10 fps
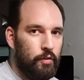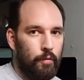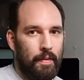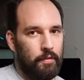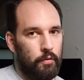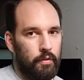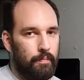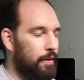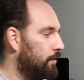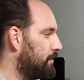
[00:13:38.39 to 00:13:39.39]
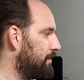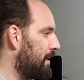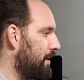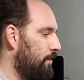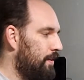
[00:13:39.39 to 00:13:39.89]
cool about these old computers is
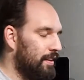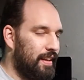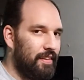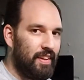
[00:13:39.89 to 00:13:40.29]
that you get kind